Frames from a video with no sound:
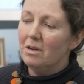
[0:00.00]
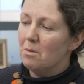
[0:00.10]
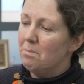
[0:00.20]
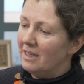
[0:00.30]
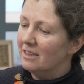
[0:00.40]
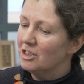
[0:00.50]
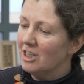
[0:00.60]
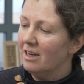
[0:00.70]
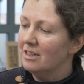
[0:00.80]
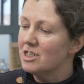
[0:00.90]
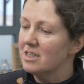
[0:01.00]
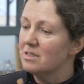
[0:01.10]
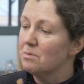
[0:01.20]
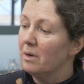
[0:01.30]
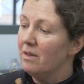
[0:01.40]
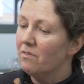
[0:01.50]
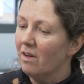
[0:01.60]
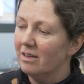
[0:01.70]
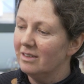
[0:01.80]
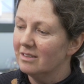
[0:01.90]
of the biggest challenges we
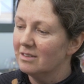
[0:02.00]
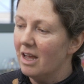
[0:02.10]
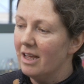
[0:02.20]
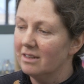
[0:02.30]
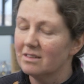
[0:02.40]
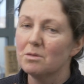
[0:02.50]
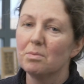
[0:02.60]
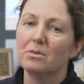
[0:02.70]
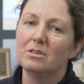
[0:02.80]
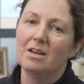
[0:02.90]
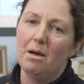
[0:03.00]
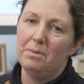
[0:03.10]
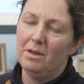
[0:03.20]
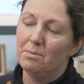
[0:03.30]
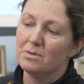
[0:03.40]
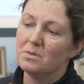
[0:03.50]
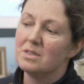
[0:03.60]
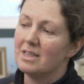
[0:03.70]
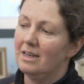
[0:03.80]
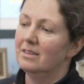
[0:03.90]
find in supporting our pupils with
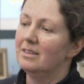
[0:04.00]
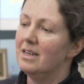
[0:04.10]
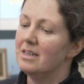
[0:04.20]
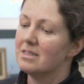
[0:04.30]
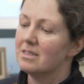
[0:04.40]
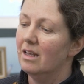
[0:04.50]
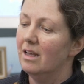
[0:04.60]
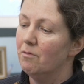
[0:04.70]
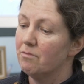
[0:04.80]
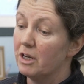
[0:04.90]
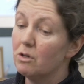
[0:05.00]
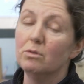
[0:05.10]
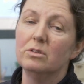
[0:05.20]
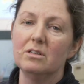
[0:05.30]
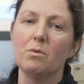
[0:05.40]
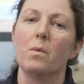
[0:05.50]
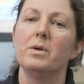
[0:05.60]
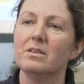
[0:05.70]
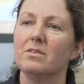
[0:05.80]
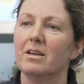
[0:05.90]
SEND is recording what
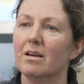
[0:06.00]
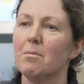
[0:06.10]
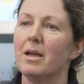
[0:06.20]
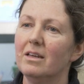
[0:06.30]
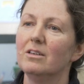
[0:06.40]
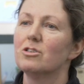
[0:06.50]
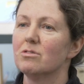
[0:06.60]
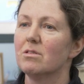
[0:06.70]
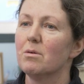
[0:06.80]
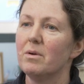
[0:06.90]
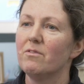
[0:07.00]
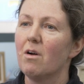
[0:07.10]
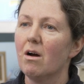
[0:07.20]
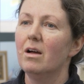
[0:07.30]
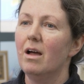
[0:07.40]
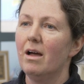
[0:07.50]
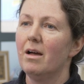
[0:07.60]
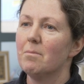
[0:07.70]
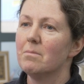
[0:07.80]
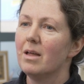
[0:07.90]
we're doing and making sure that we've got
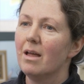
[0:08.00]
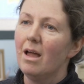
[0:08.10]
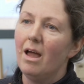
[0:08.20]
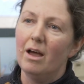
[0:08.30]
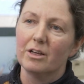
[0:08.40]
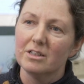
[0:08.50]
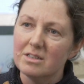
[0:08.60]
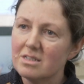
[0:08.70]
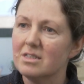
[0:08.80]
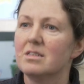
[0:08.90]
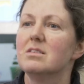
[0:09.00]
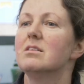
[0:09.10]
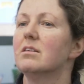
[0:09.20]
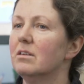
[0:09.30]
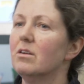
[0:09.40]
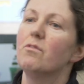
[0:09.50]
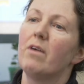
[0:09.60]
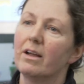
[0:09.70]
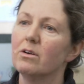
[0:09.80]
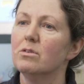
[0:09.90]
a consistent
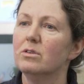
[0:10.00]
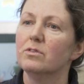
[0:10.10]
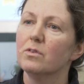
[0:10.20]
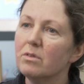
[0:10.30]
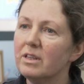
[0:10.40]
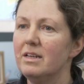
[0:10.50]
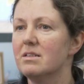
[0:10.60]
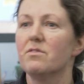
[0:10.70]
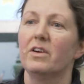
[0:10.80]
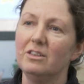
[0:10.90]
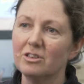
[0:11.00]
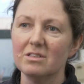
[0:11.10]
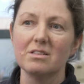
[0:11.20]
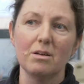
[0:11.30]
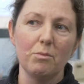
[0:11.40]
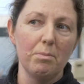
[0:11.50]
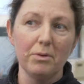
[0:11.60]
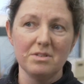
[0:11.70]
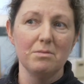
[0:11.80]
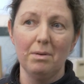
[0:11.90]
record of all the interventions that we
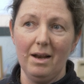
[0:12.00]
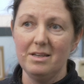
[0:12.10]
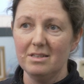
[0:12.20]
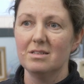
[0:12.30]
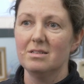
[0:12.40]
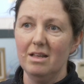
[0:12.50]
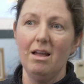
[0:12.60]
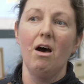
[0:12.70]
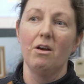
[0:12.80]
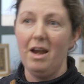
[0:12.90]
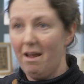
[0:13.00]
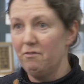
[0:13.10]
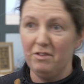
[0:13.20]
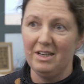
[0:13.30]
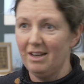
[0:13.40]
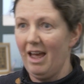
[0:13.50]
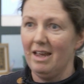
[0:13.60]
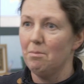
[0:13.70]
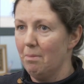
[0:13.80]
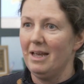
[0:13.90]
put in place on an everyday
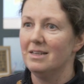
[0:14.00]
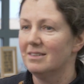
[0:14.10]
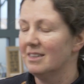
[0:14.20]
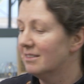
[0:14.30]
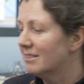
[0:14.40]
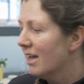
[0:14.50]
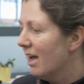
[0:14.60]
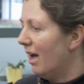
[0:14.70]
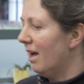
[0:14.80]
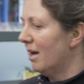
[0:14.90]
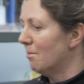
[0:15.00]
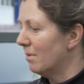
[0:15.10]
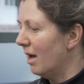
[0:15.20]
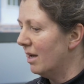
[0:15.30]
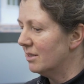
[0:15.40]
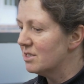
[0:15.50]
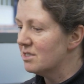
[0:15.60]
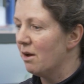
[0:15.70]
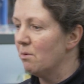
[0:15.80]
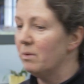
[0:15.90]
basis. And
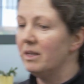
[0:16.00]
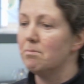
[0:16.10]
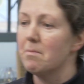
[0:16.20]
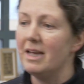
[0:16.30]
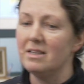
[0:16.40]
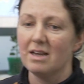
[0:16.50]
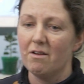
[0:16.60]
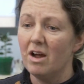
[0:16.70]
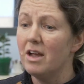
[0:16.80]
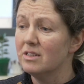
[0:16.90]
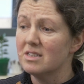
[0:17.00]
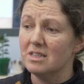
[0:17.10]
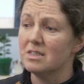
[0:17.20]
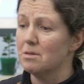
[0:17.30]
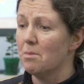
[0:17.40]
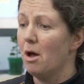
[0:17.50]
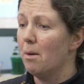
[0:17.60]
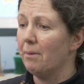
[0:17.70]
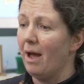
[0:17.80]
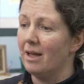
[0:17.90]
so we'd made our own system up,
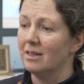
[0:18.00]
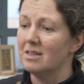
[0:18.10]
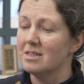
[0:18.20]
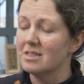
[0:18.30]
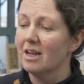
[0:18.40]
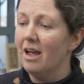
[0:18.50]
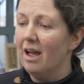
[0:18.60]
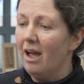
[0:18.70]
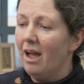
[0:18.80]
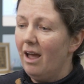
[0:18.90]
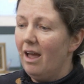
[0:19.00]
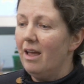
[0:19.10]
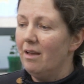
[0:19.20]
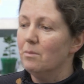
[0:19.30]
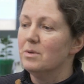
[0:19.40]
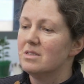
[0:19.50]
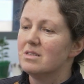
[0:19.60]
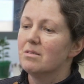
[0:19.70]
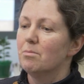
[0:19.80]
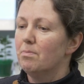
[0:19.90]
and it
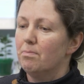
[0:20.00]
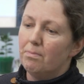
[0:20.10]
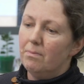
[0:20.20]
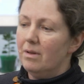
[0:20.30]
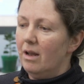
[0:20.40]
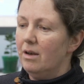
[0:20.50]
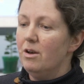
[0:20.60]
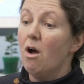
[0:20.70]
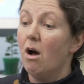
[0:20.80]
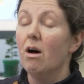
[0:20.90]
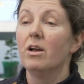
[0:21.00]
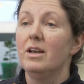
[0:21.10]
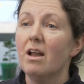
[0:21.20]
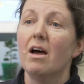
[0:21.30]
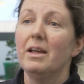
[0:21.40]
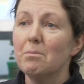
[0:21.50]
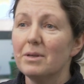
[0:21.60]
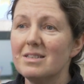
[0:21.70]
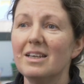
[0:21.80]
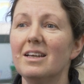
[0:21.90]
was not online
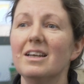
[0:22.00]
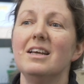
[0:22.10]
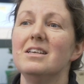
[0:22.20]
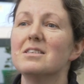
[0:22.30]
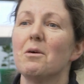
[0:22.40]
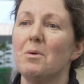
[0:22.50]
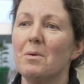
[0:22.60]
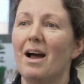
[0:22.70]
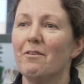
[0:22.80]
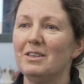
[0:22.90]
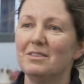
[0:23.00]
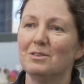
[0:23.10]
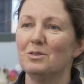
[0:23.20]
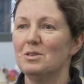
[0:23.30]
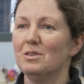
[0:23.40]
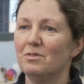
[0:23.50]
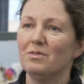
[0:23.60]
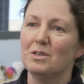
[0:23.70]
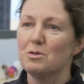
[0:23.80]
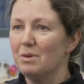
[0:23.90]
particularly, so we were having to sort of
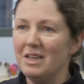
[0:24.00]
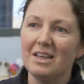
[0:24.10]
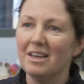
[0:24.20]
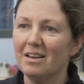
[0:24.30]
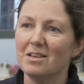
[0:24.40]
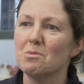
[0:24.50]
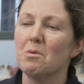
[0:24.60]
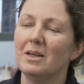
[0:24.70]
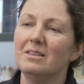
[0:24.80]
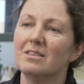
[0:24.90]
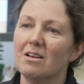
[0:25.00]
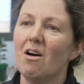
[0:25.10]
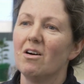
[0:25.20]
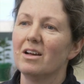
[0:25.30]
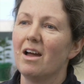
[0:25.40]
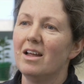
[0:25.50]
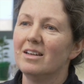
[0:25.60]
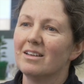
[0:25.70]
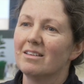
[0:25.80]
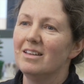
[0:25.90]
tweak it as we went along.
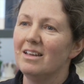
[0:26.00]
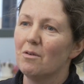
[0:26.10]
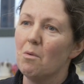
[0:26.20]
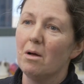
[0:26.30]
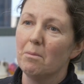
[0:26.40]
And I think what